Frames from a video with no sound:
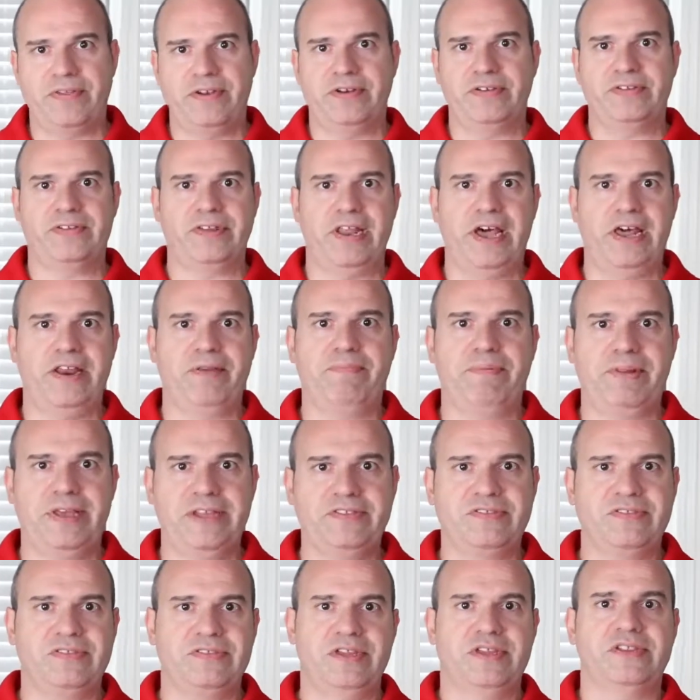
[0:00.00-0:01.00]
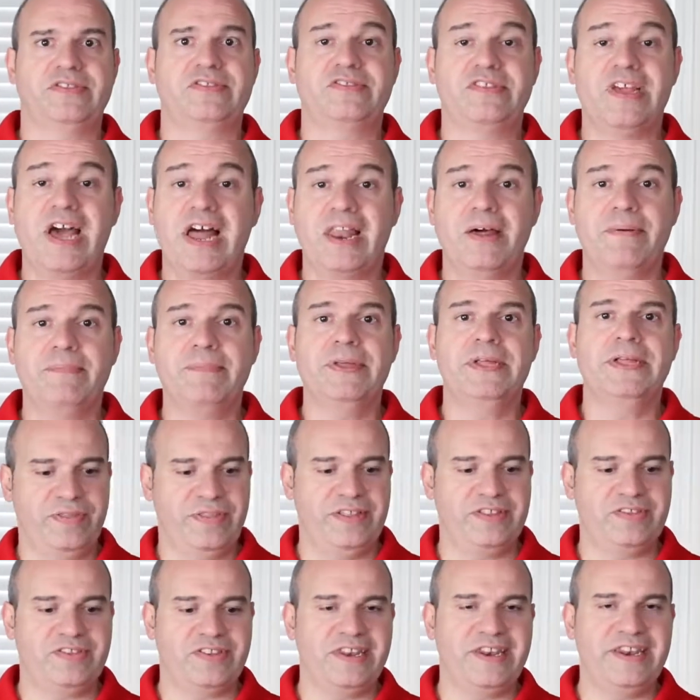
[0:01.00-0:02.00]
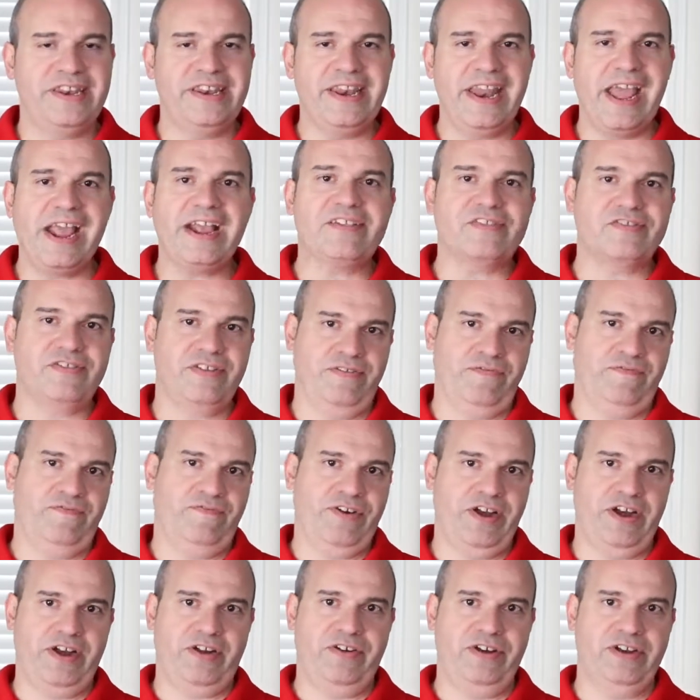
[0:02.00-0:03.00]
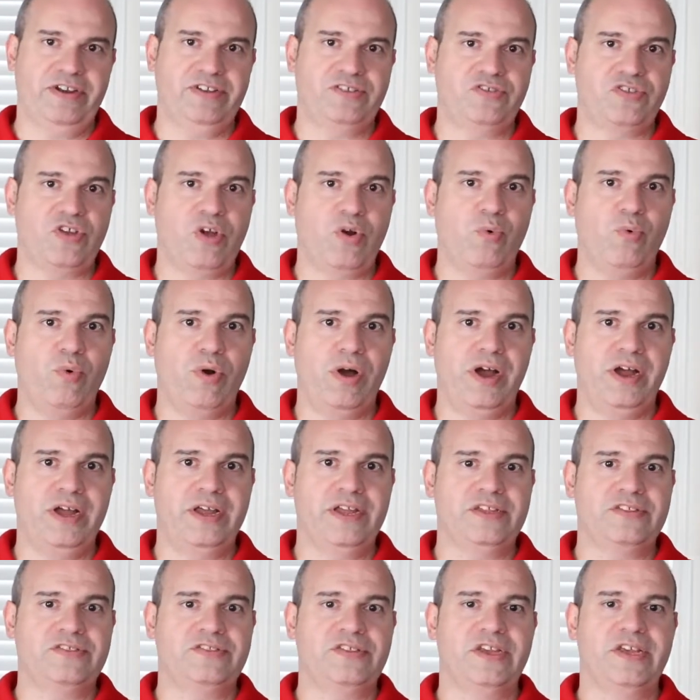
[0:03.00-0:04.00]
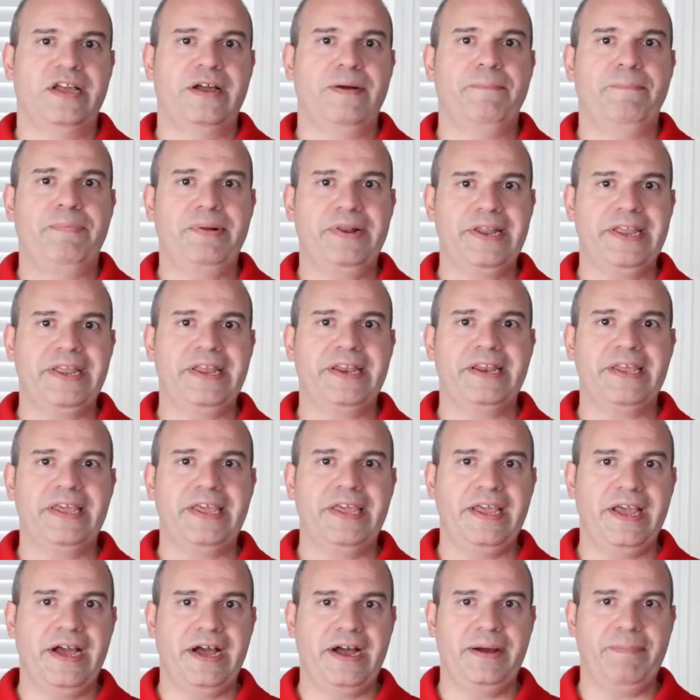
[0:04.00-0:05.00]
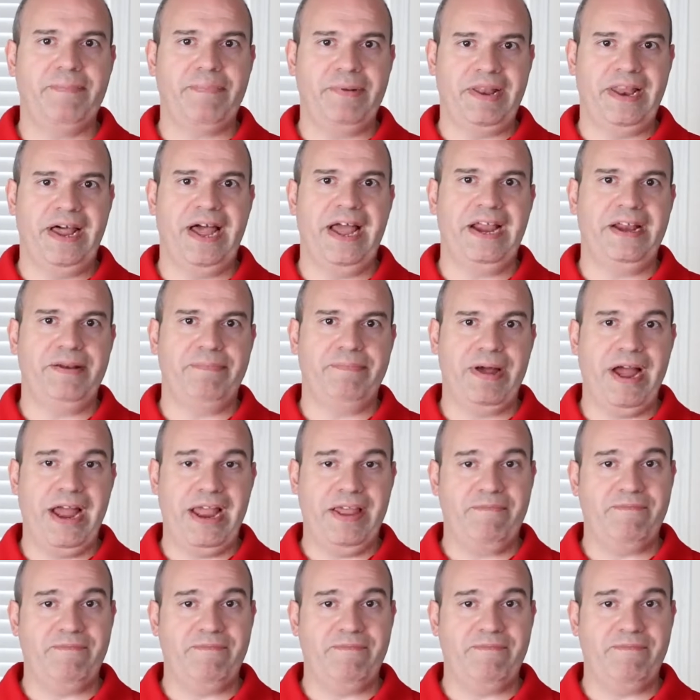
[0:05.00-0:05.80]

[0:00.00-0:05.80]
There's a lot of places that sell them. This next fragrance was completely a blind buy.